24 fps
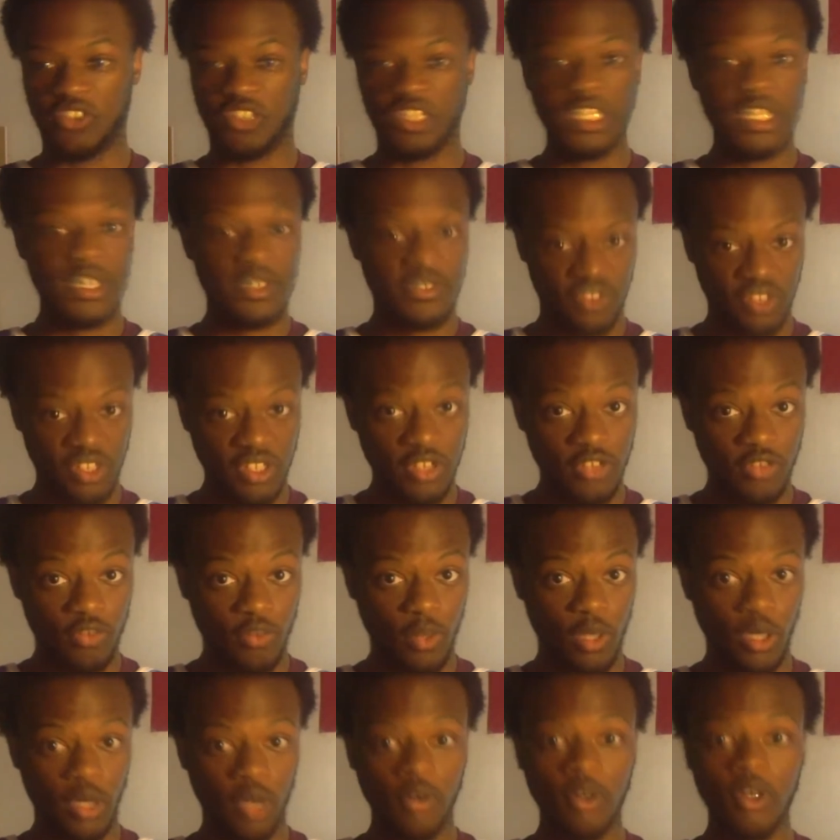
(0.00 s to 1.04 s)
TFC as
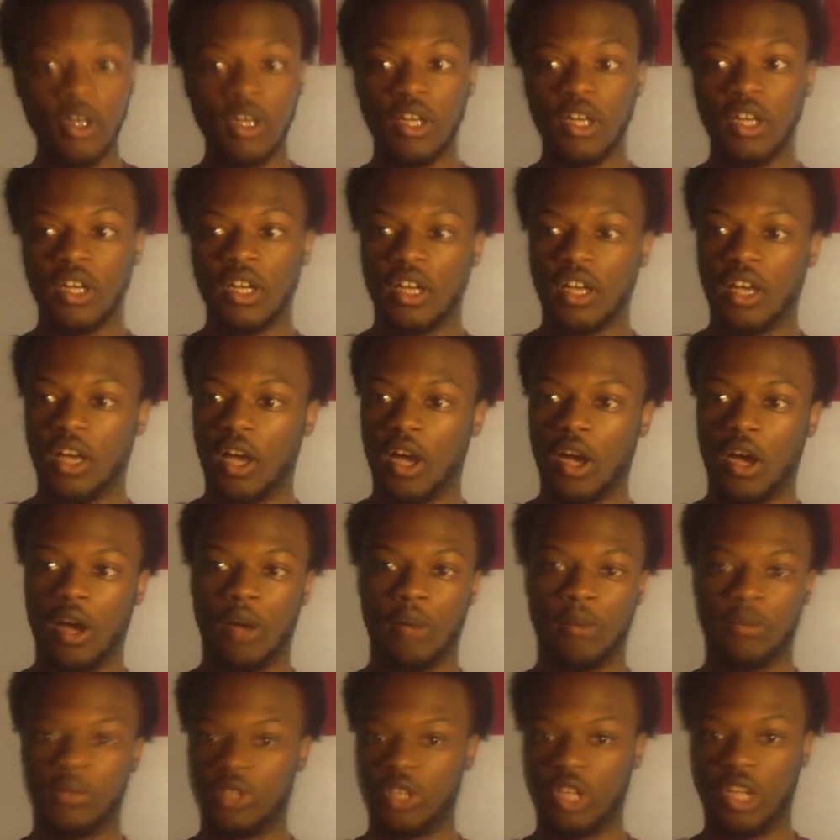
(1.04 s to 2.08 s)
well.
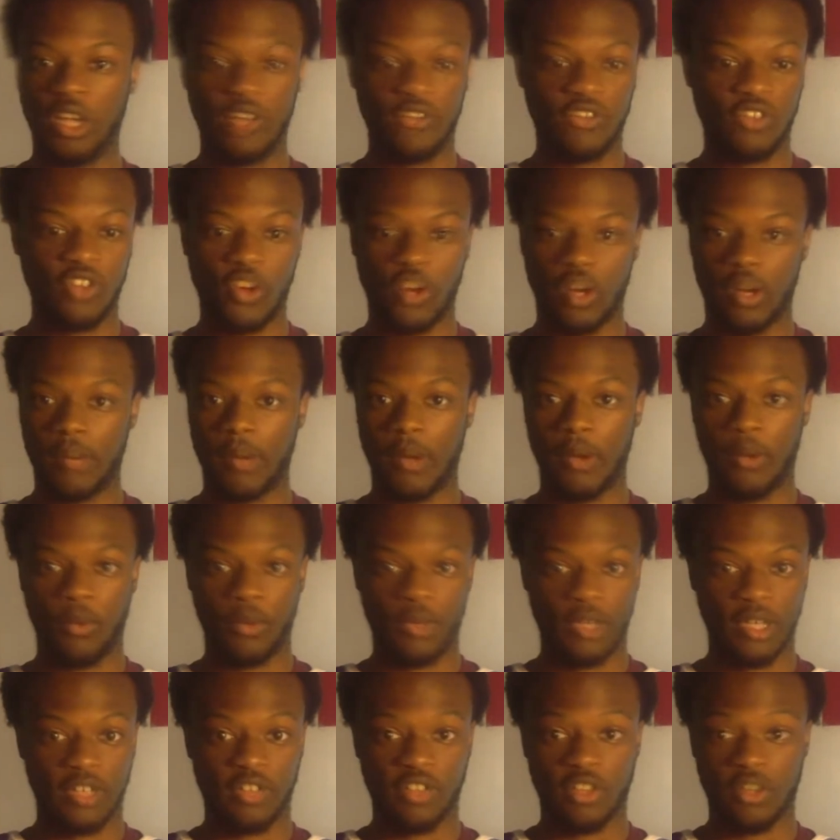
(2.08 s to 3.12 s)
Love talking about
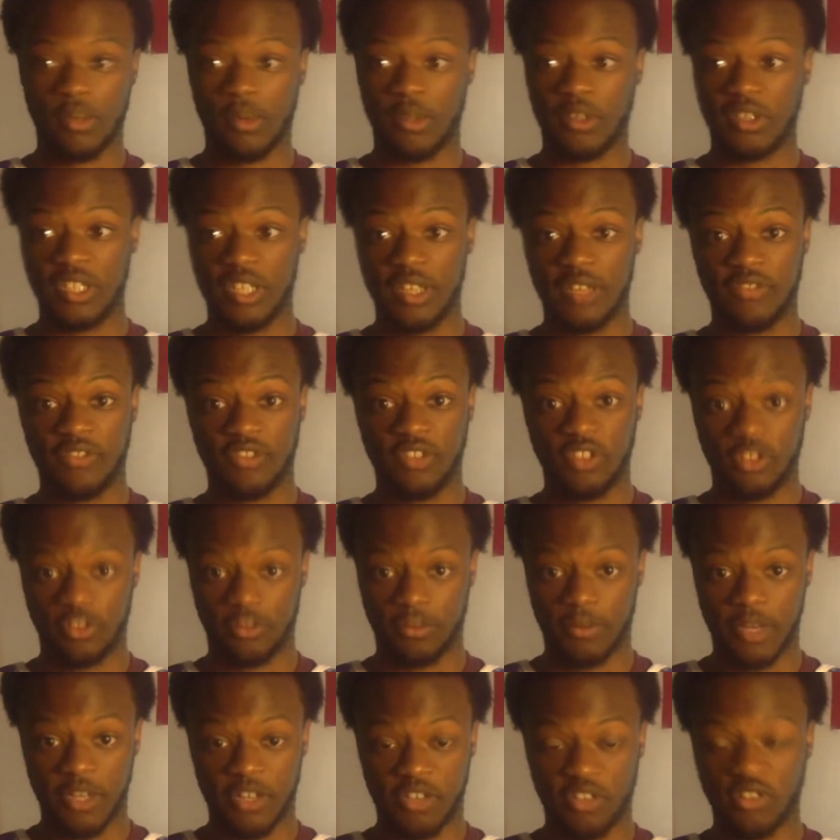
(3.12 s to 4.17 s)
when they talk about TFC
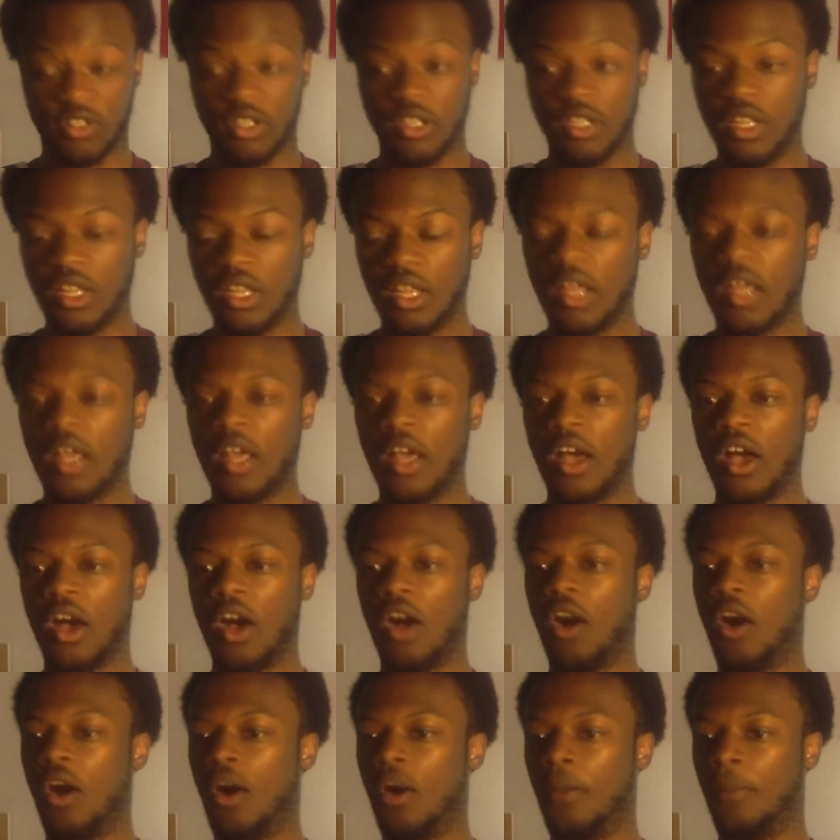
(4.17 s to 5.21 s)
especially.
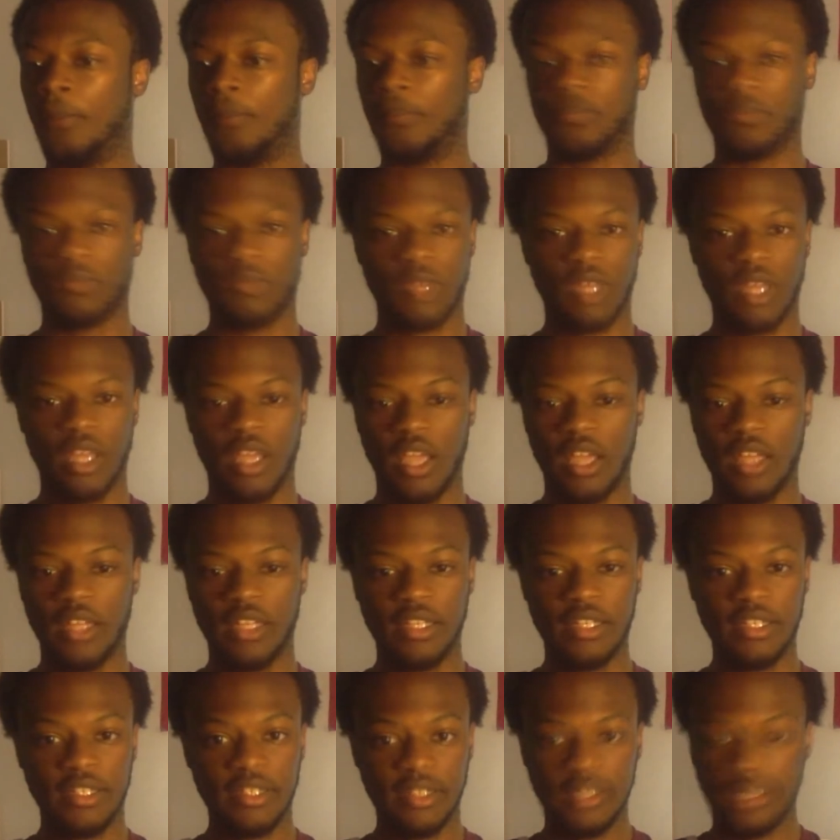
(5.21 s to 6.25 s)
And
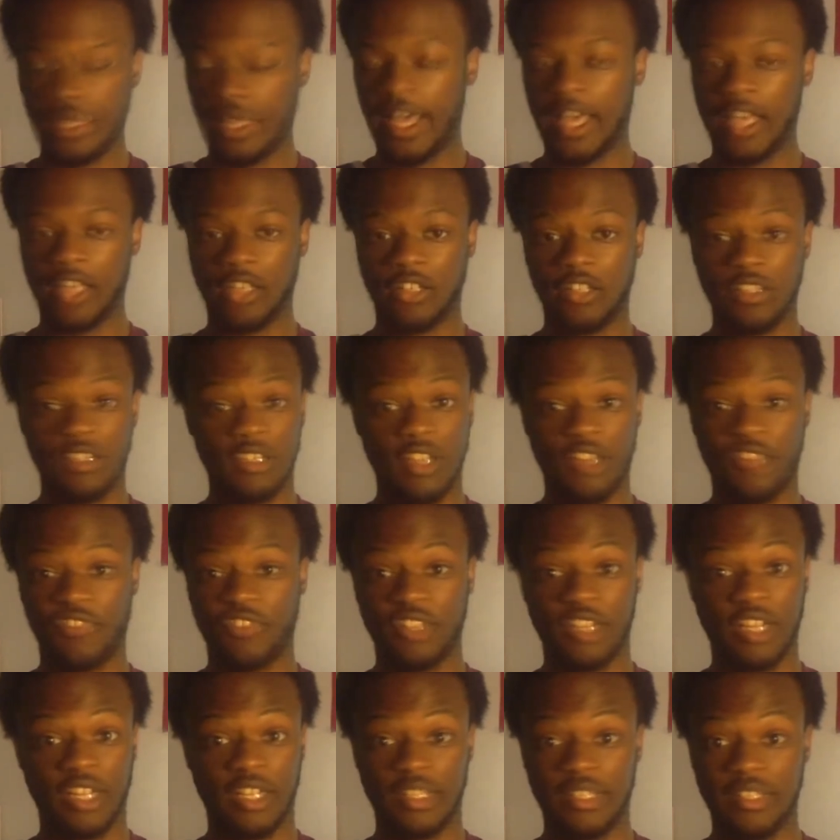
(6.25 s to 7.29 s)
then last and
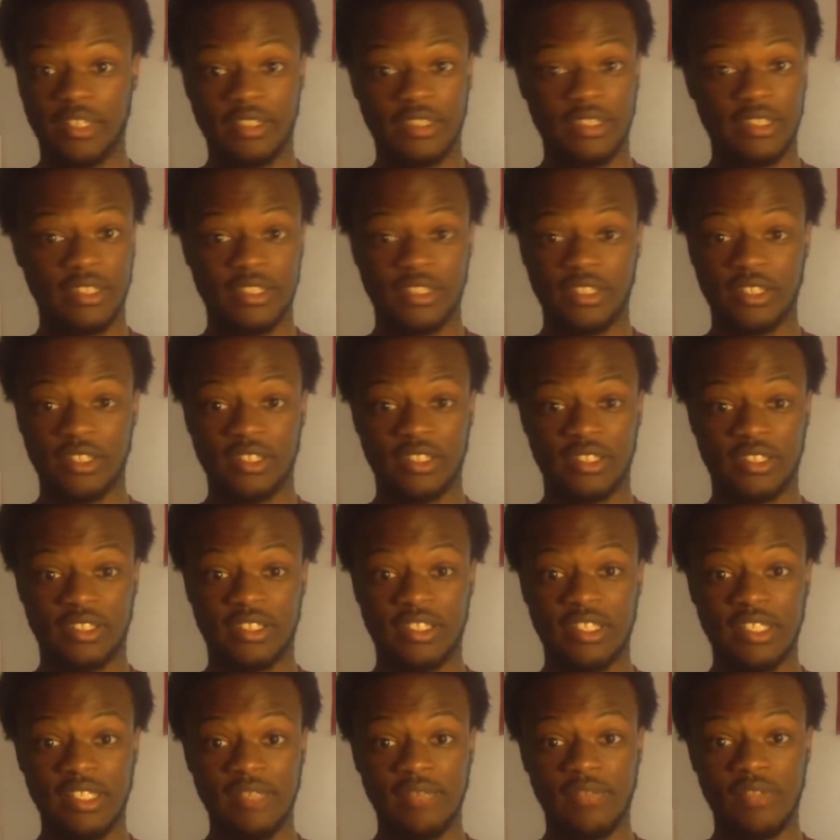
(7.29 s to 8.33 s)
definitely not least,
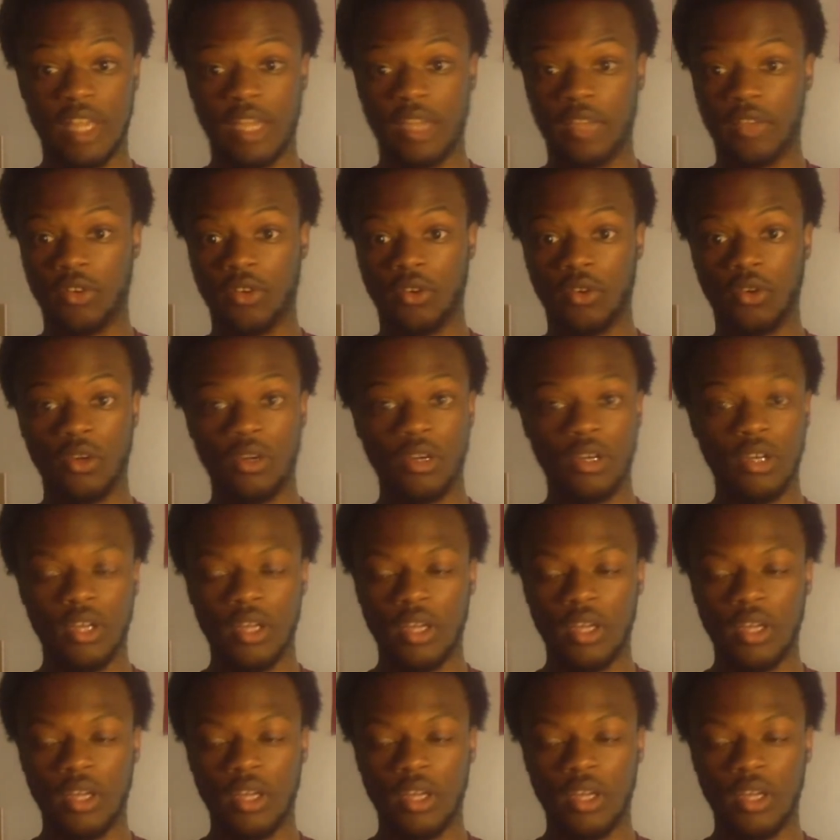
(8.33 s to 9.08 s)
Steve Dangle.